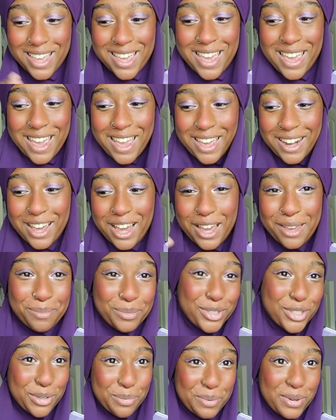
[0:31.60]
and I'm
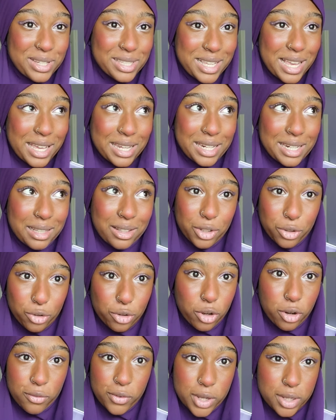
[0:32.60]
super excited, a little
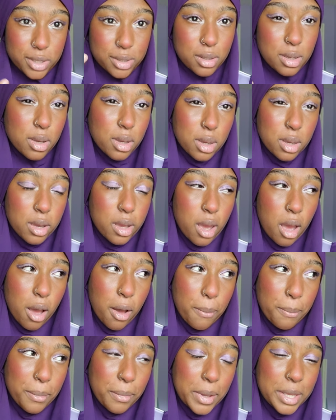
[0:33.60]
nervous.
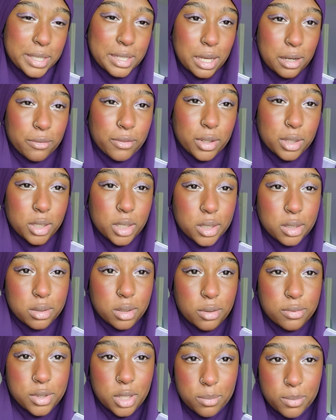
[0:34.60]
It's kind of funny because
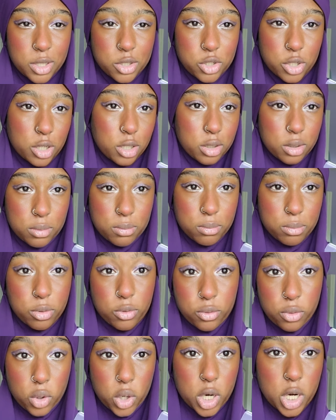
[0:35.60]
I've said my shahada
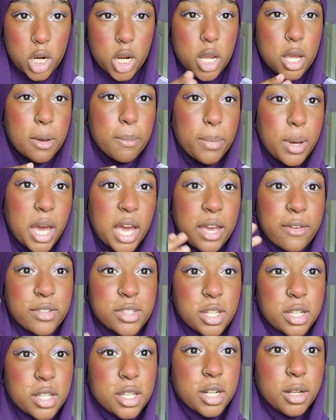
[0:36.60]
before, but I haven't
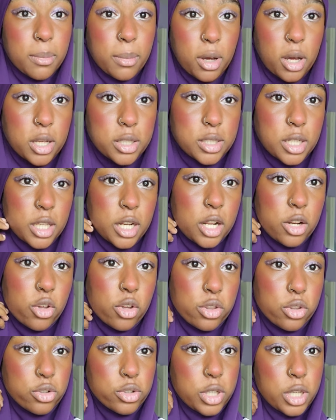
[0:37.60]
done it in a mosque, and I know that
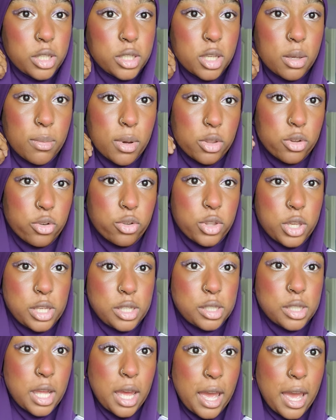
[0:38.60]
there's like some other things
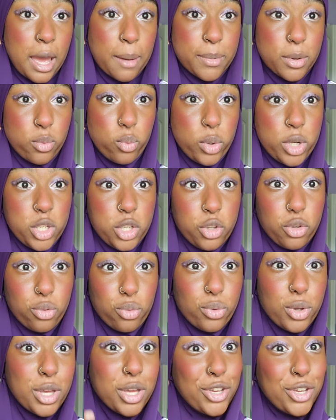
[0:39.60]
that happen when you
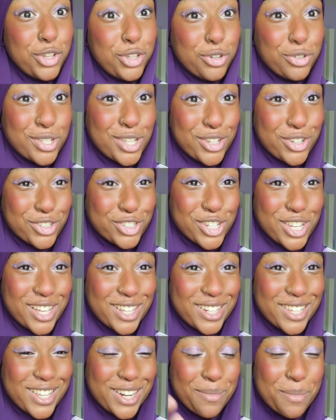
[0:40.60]
take your
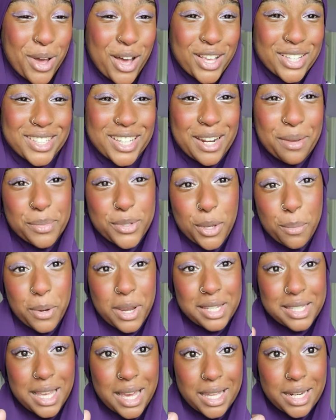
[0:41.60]
shahada in a mosque, and I'm super
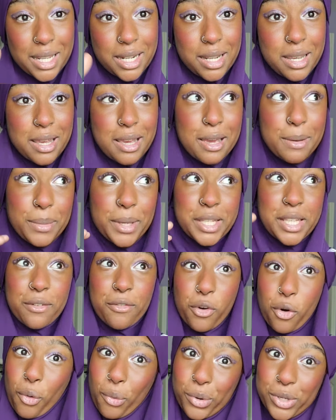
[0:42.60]
excited because I've
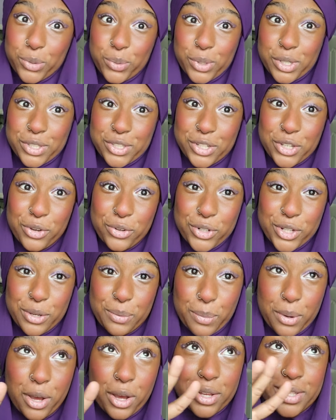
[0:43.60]
always wanted to go to a
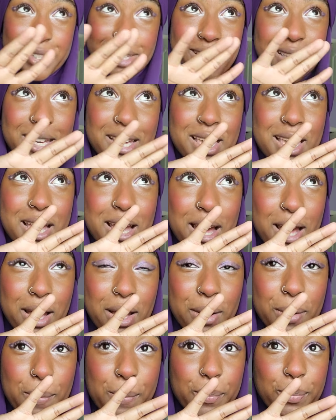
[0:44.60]
mosque.
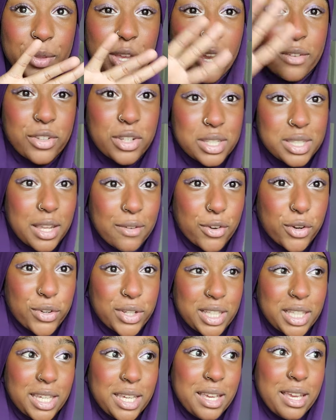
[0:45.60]
I've just never
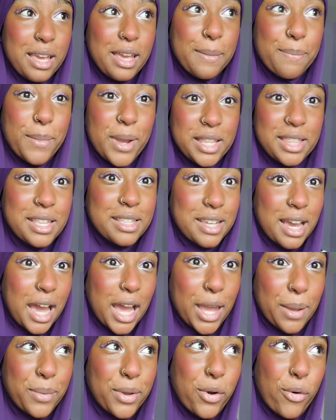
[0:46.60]
really made the
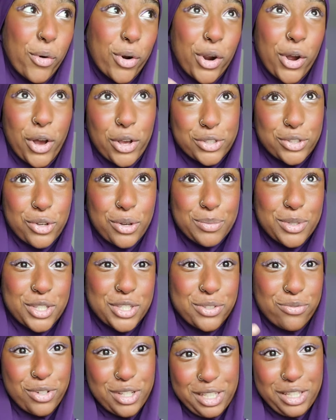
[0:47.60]
time, or also I'm
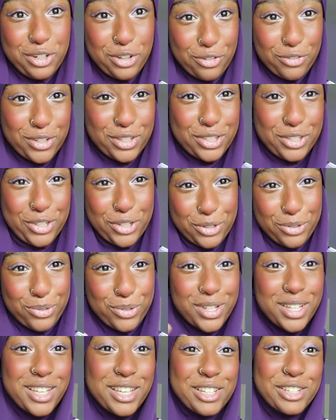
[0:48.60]
just really nervous too.
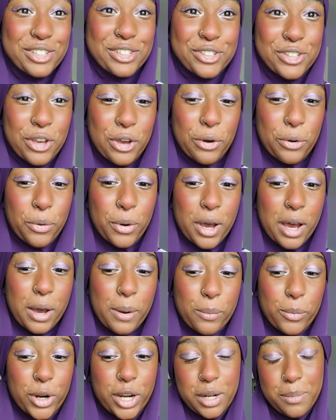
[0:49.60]
So
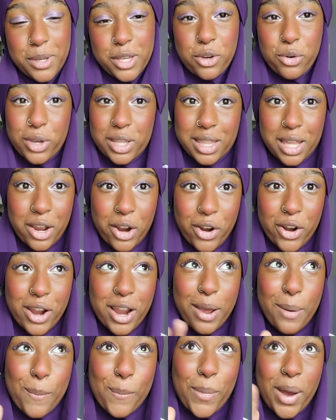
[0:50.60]
we're going to be going there.
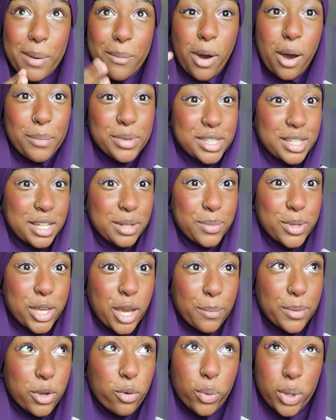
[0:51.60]
My mom is going to be
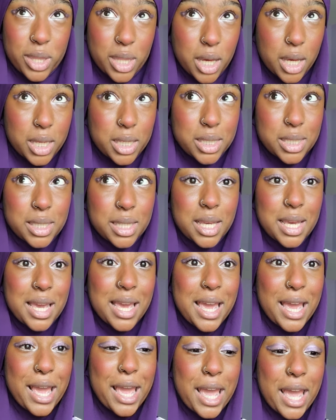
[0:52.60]
coming with us,
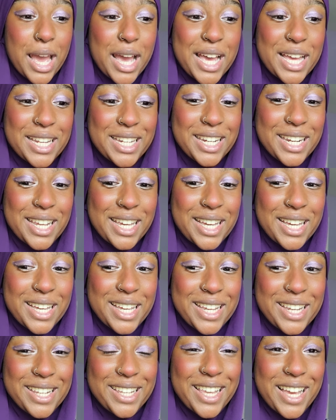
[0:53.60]
and
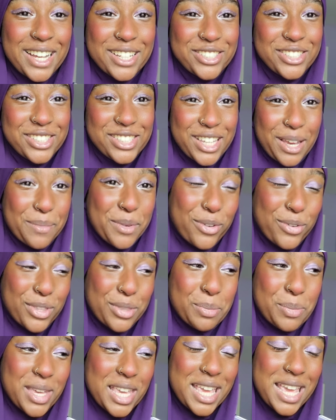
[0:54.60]
yeah, she's coming with
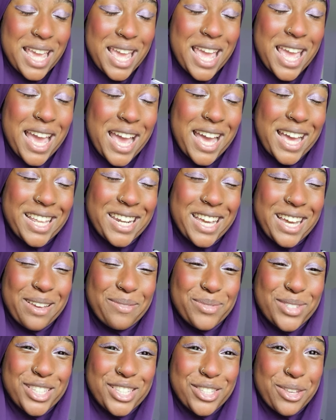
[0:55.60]
me, and I'm
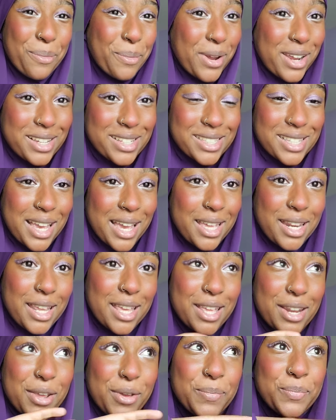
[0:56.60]
super
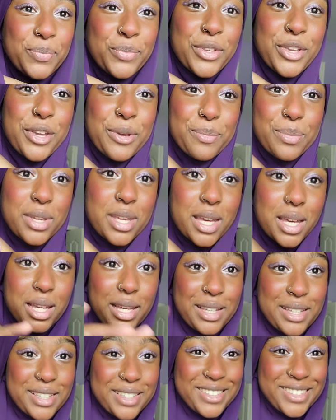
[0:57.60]
excited
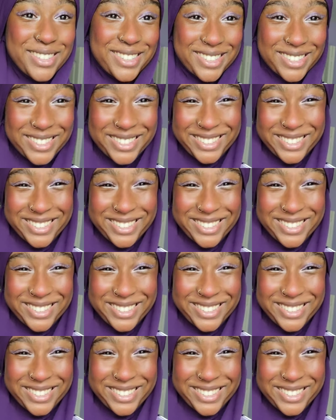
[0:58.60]
because